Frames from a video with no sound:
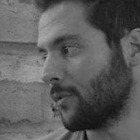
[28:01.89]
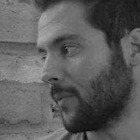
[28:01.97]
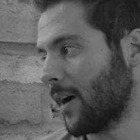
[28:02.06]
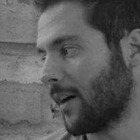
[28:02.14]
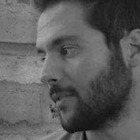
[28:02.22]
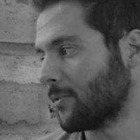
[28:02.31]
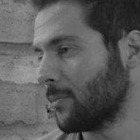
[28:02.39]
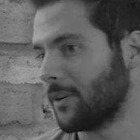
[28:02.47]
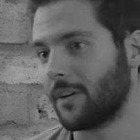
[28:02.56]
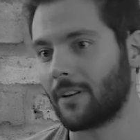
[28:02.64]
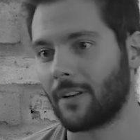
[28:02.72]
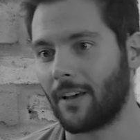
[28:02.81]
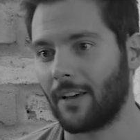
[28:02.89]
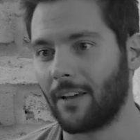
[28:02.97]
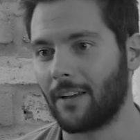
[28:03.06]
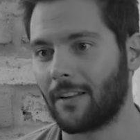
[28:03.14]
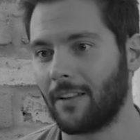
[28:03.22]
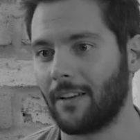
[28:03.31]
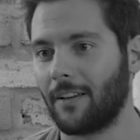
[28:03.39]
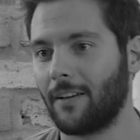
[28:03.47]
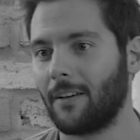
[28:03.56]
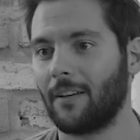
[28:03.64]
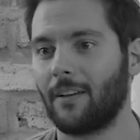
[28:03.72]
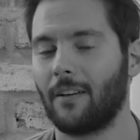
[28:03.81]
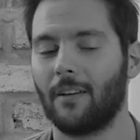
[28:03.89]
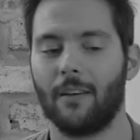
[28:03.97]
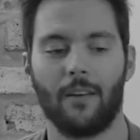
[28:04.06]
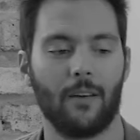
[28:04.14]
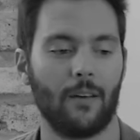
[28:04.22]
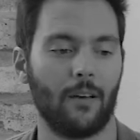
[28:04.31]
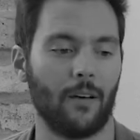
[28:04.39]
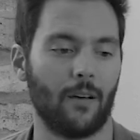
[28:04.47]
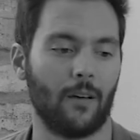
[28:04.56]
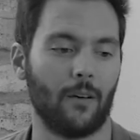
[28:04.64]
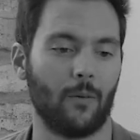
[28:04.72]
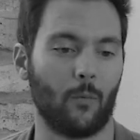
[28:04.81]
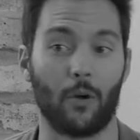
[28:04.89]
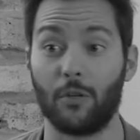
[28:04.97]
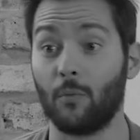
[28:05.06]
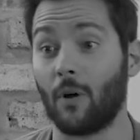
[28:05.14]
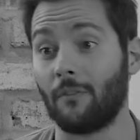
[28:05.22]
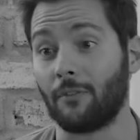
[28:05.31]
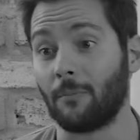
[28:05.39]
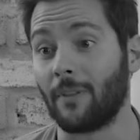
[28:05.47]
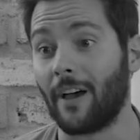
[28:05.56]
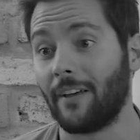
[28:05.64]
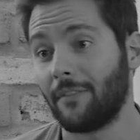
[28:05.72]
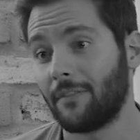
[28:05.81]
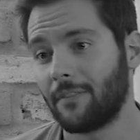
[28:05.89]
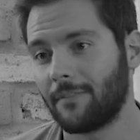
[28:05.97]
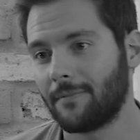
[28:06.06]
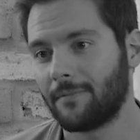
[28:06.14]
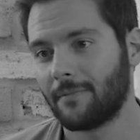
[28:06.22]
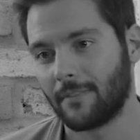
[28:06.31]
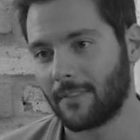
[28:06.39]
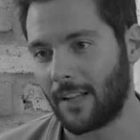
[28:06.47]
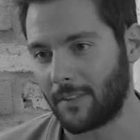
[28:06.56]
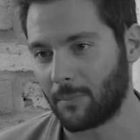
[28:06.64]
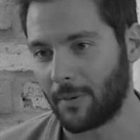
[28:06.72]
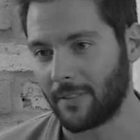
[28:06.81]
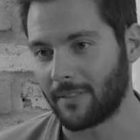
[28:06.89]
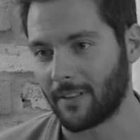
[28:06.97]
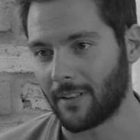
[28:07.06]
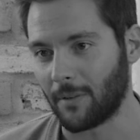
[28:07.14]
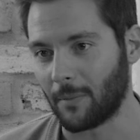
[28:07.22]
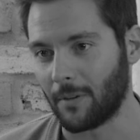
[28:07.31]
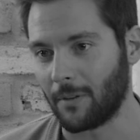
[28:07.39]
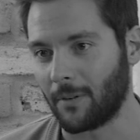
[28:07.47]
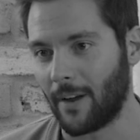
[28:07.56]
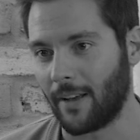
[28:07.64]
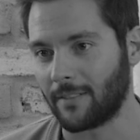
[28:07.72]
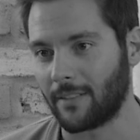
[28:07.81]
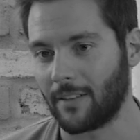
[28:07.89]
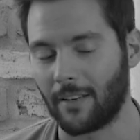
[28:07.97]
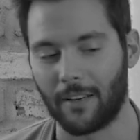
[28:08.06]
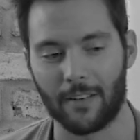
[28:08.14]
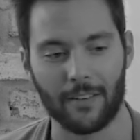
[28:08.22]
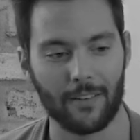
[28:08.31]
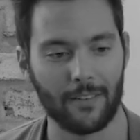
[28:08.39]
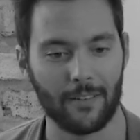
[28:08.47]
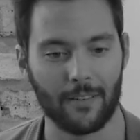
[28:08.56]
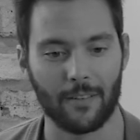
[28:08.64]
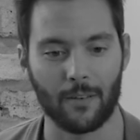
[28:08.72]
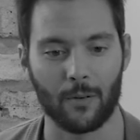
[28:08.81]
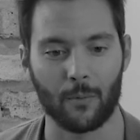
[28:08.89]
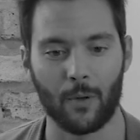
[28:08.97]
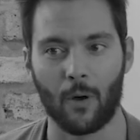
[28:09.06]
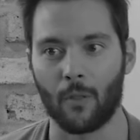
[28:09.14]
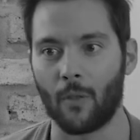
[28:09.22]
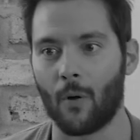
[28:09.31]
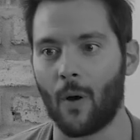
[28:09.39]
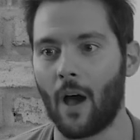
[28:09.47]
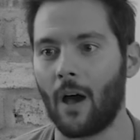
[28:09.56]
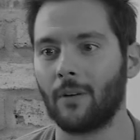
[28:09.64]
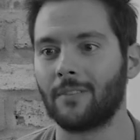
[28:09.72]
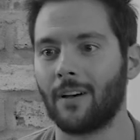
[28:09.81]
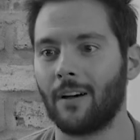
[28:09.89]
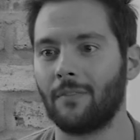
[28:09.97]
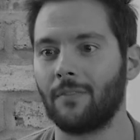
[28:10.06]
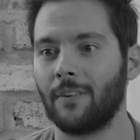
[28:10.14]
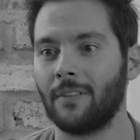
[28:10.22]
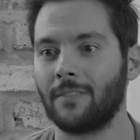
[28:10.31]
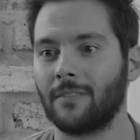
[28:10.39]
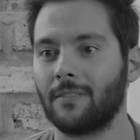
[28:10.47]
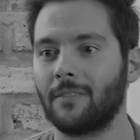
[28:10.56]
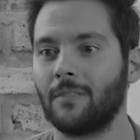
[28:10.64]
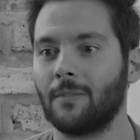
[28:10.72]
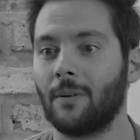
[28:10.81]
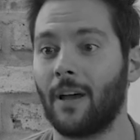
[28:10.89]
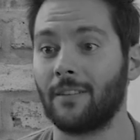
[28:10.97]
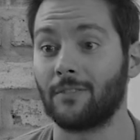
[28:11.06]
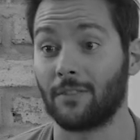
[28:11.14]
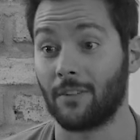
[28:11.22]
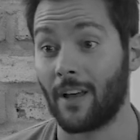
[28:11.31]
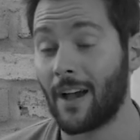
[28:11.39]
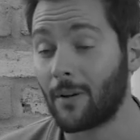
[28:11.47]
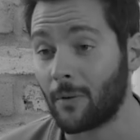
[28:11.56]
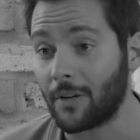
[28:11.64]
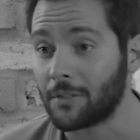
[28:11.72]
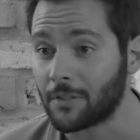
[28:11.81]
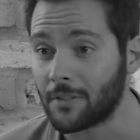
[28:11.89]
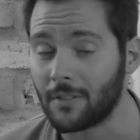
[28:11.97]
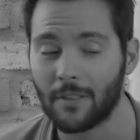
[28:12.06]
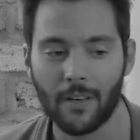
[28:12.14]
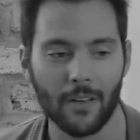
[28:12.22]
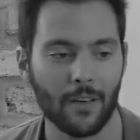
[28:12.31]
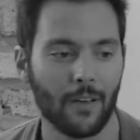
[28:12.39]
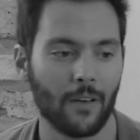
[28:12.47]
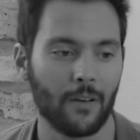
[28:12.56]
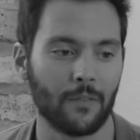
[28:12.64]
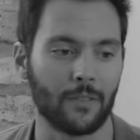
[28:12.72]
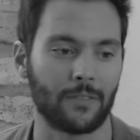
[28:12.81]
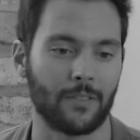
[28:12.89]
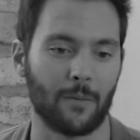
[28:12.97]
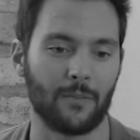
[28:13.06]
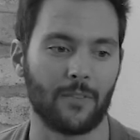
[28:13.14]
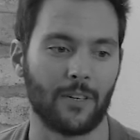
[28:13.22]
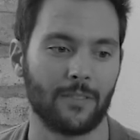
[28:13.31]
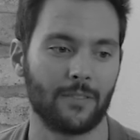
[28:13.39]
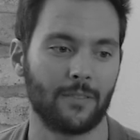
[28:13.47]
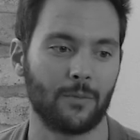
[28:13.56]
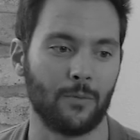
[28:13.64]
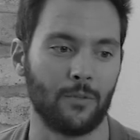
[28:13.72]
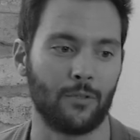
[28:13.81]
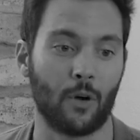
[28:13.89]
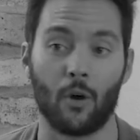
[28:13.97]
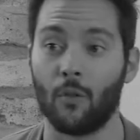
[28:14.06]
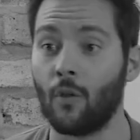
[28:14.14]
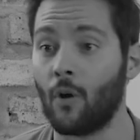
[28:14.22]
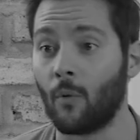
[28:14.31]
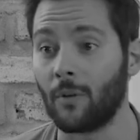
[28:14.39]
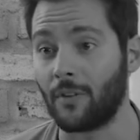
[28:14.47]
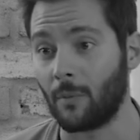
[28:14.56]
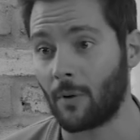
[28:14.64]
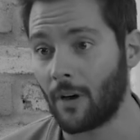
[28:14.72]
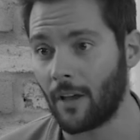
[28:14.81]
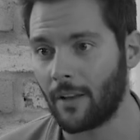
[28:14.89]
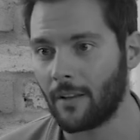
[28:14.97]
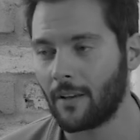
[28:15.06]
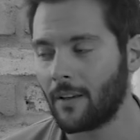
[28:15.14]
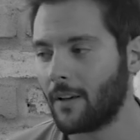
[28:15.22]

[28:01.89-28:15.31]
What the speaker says: you've asked me tonight. Like, what do you want from life? That's basically what you were asking, and we all know how tough it is to answer that question for some of us who don't know what they want.